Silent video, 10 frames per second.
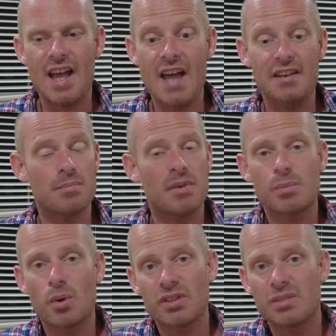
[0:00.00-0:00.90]
And it's much
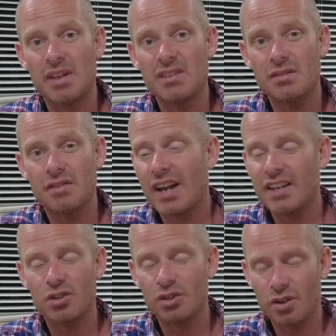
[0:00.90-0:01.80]
more expensive. I
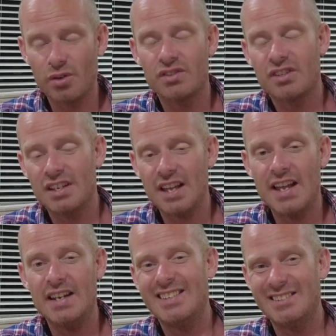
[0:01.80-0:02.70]
actually don't see
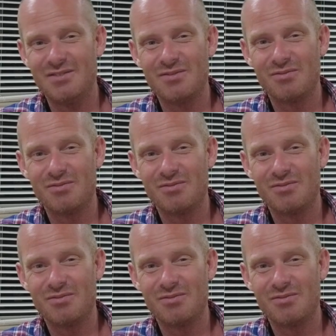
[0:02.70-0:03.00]
any